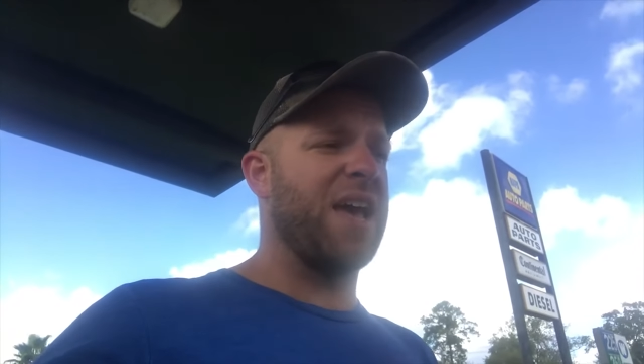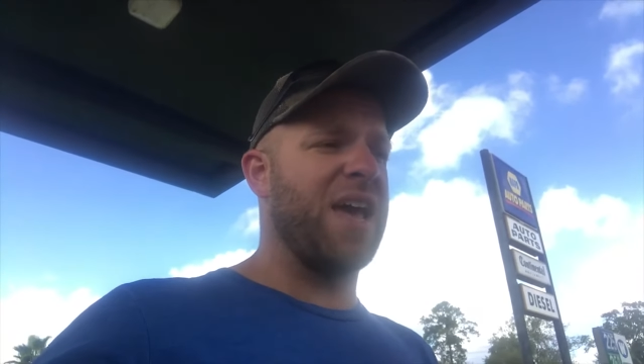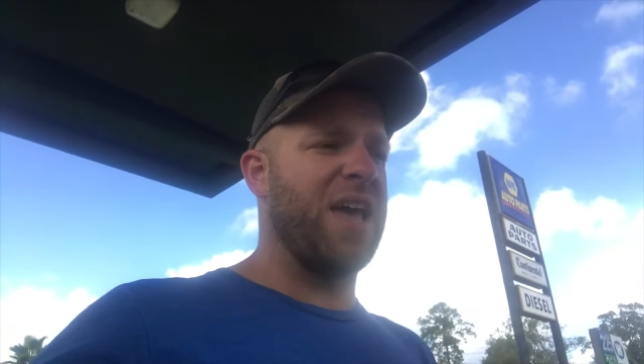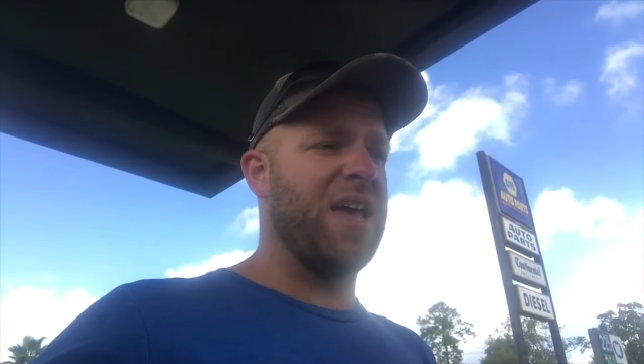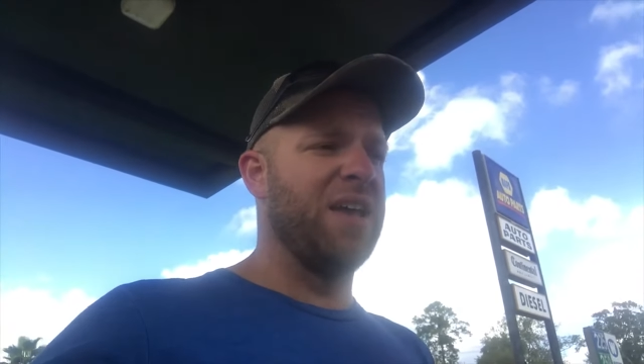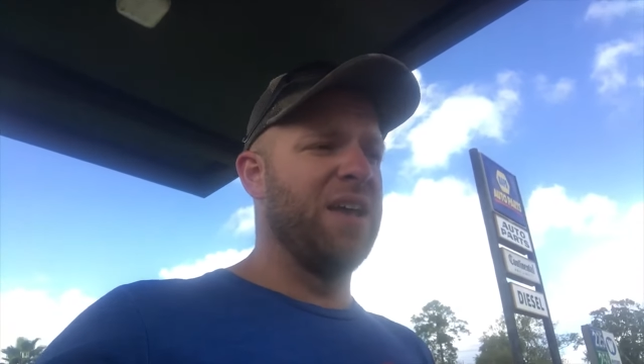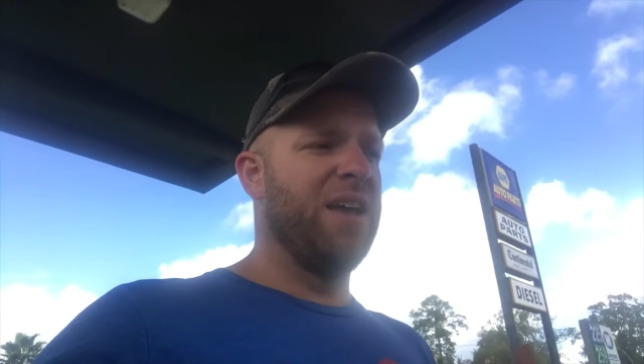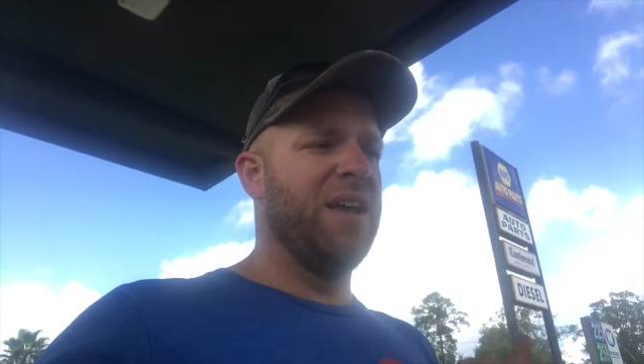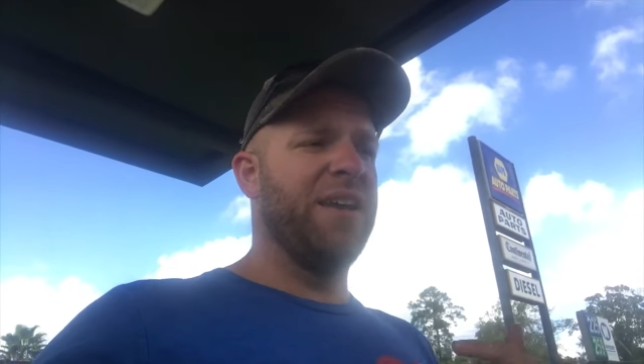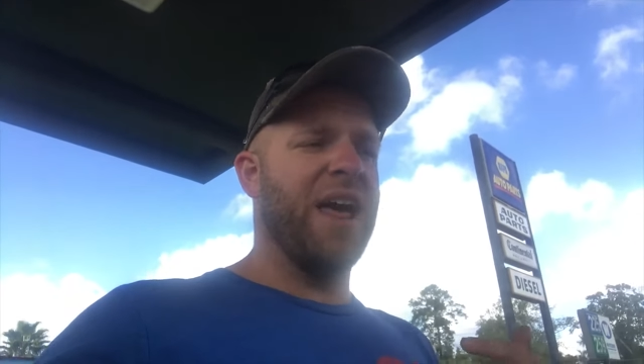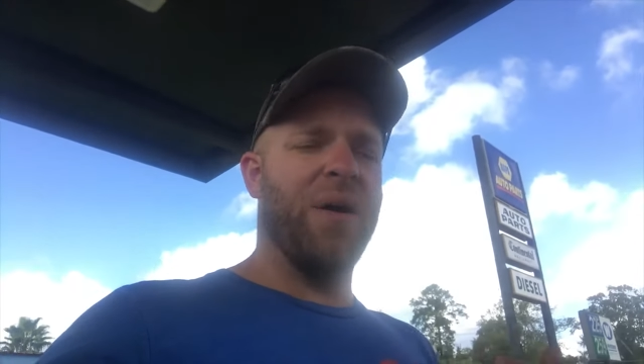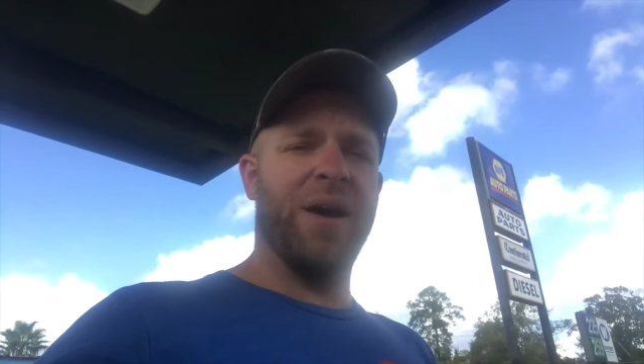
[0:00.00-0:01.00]
A,
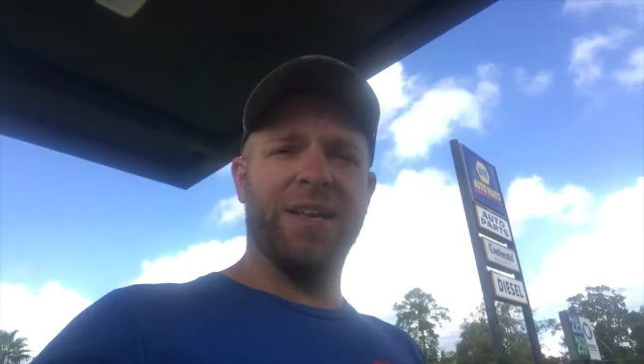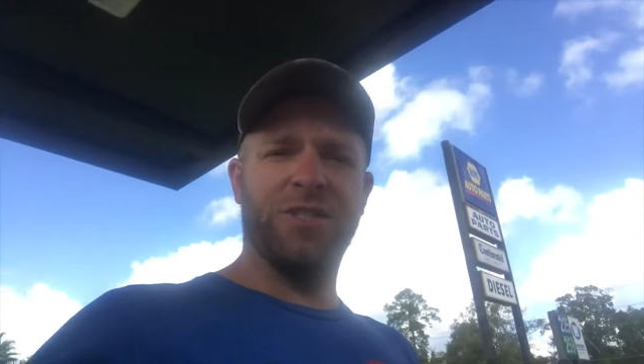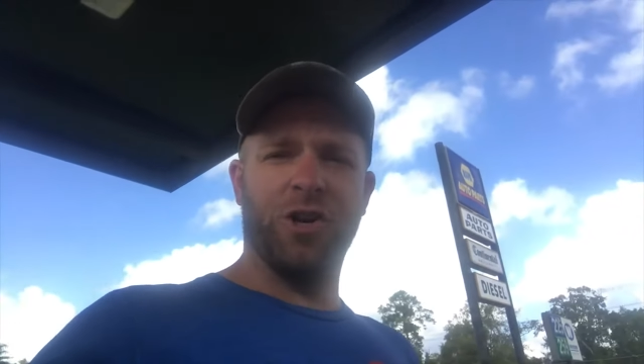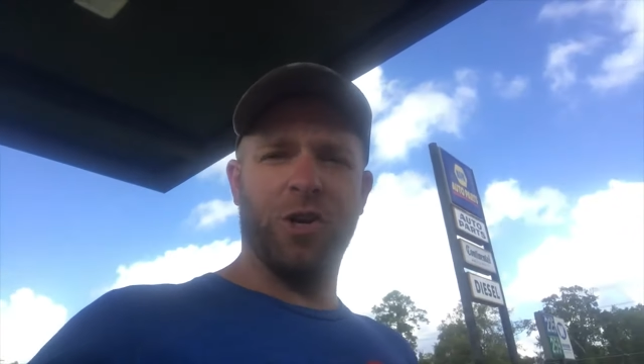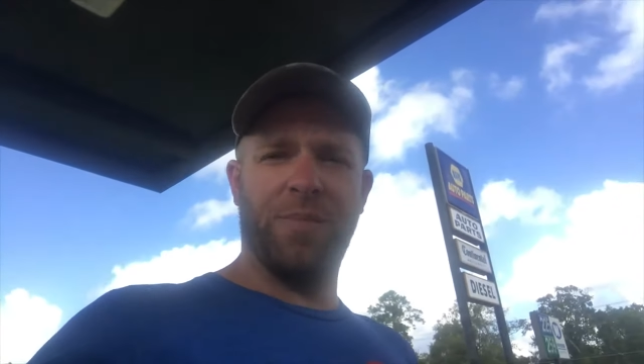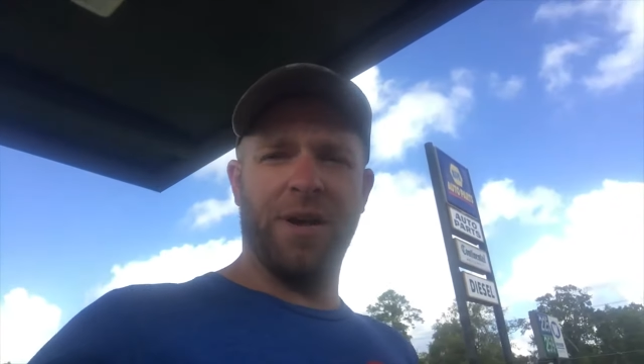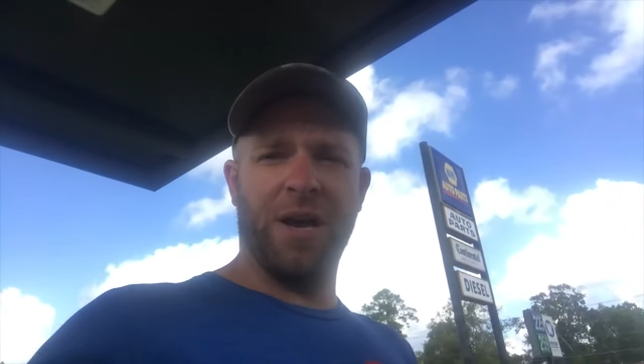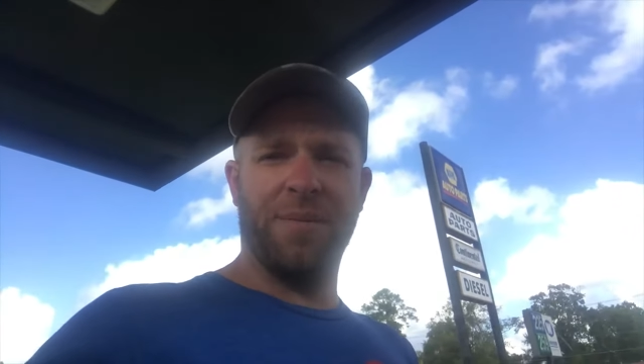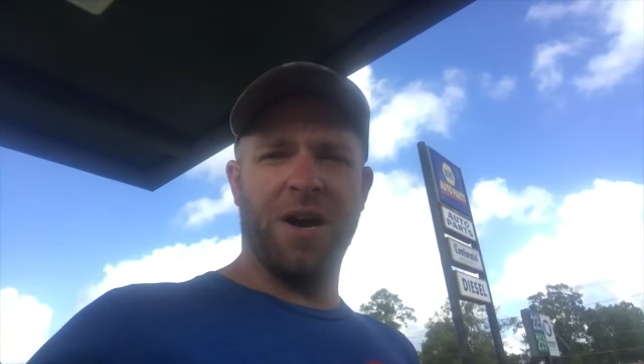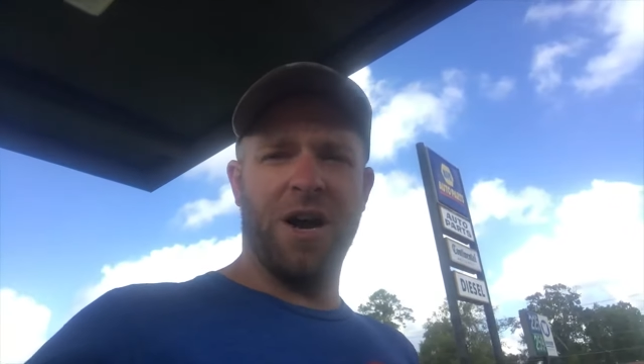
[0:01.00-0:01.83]
now I can start to pick up